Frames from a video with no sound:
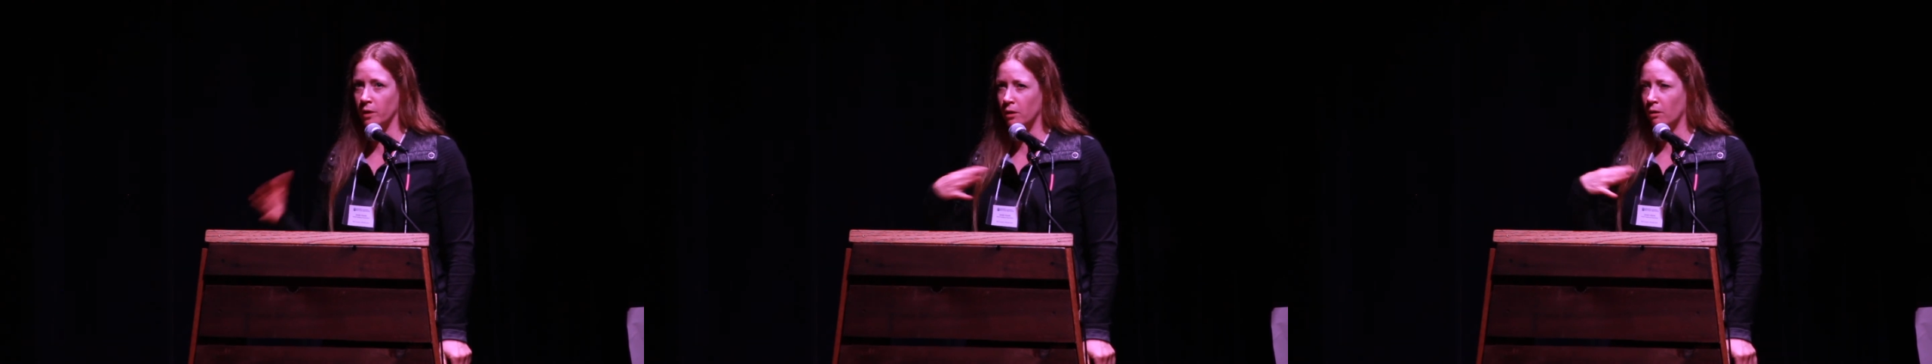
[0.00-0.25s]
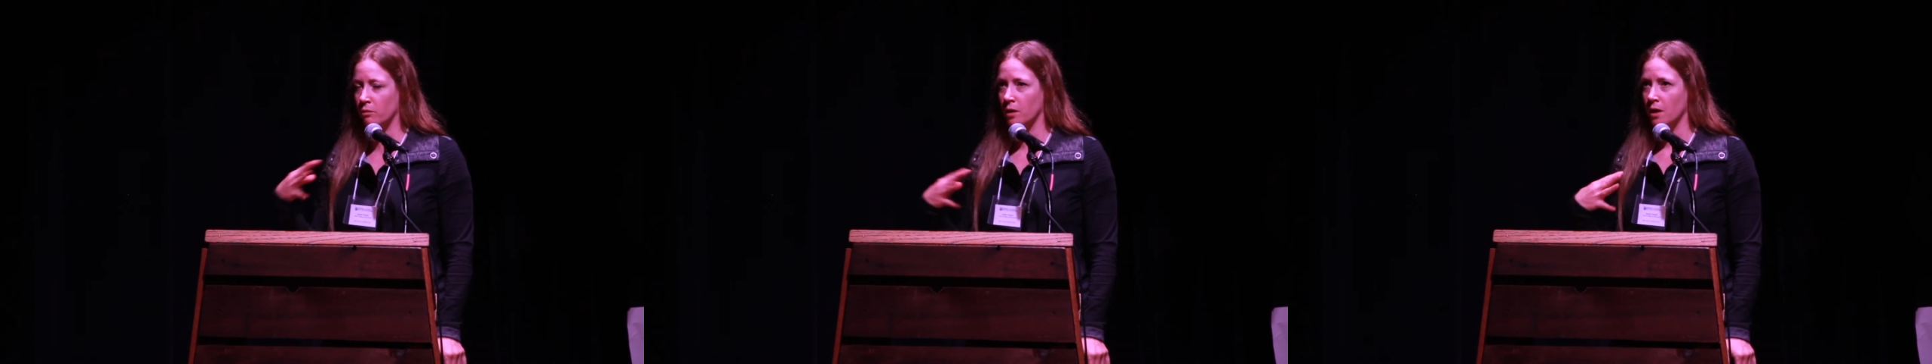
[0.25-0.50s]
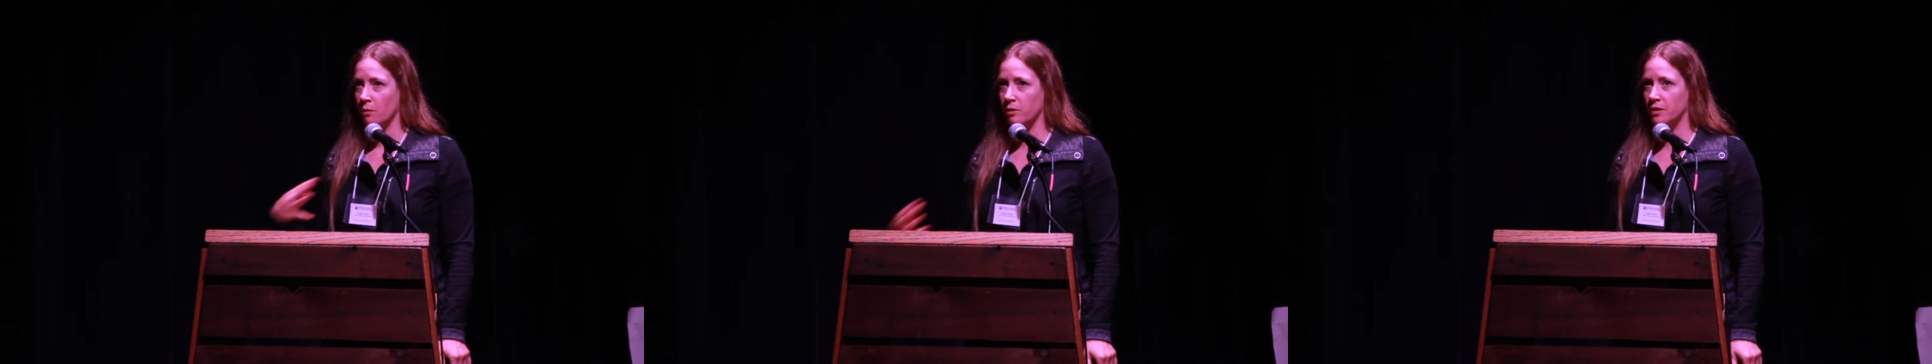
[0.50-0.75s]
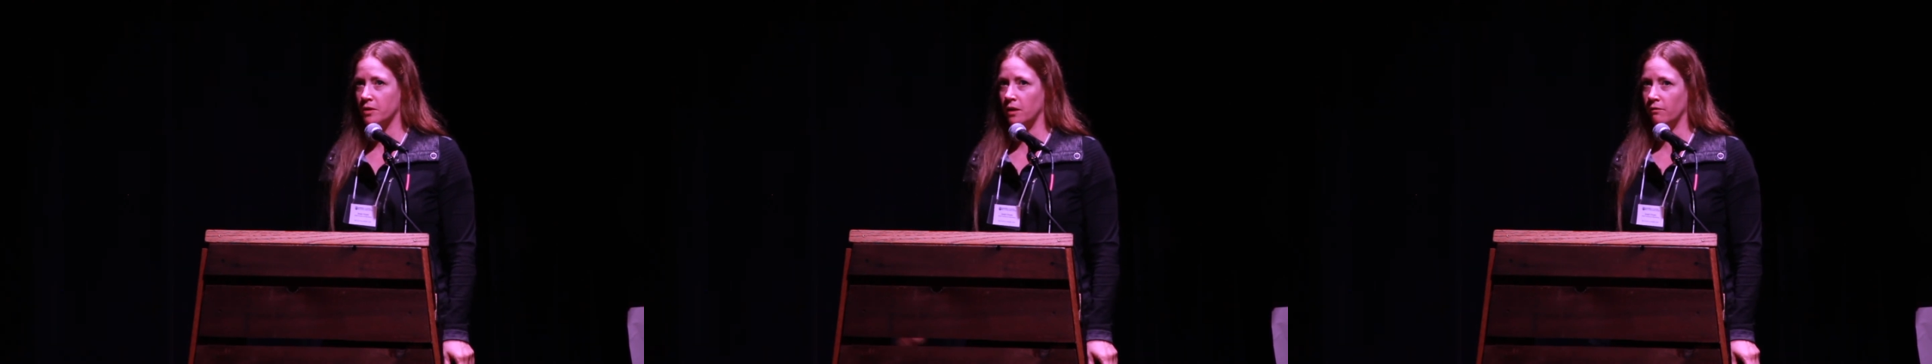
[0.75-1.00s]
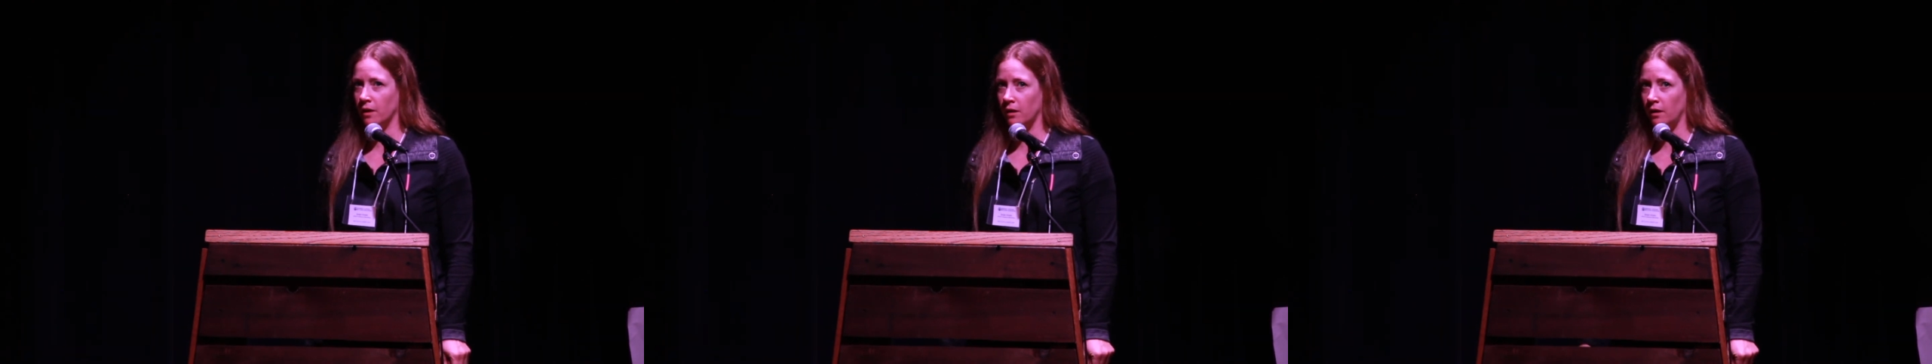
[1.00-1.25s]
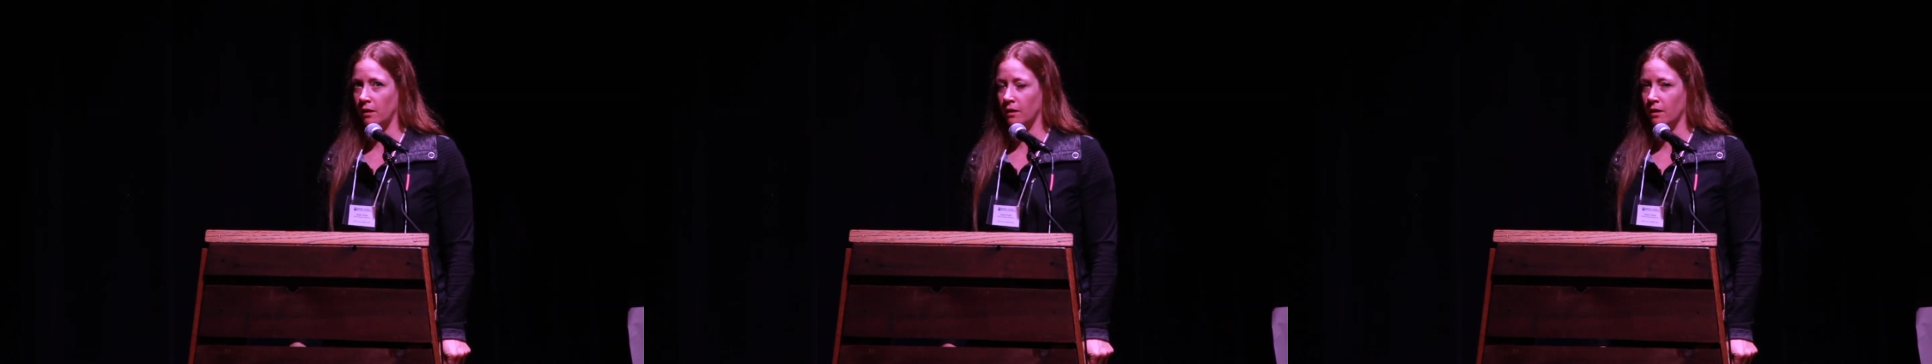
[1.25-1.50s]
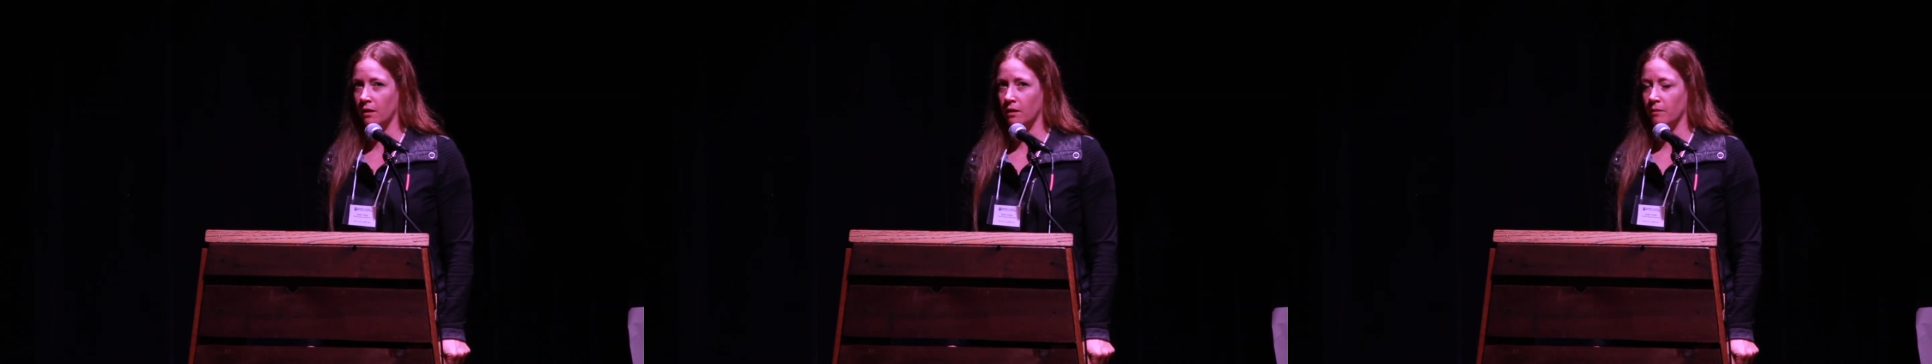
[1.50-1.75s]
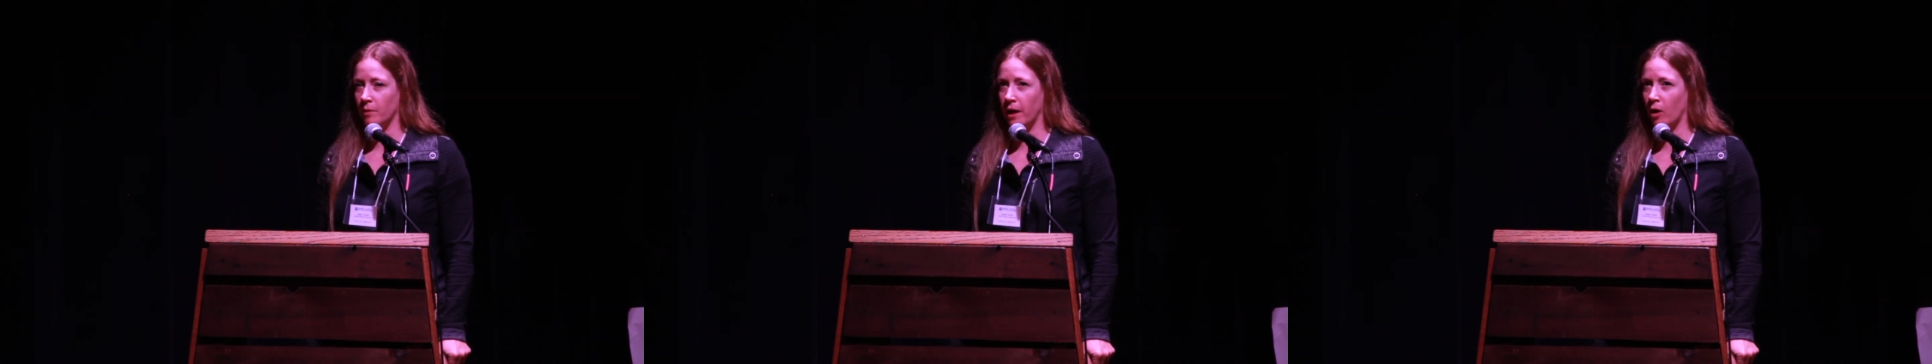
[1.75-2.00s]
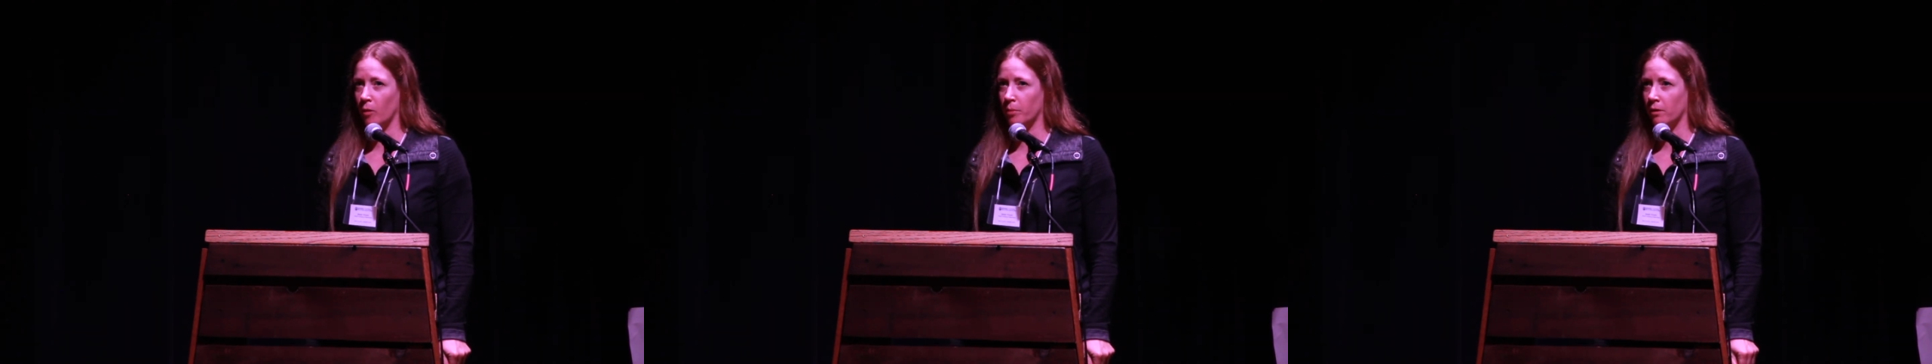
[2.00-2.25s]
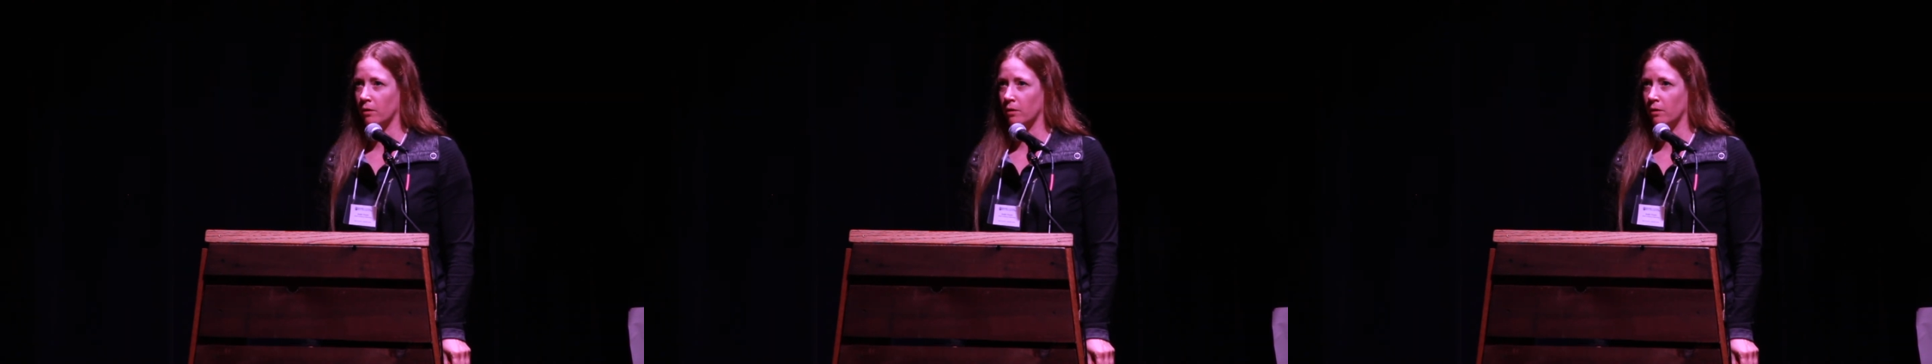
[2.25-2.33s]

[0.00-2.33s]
We don't receive any help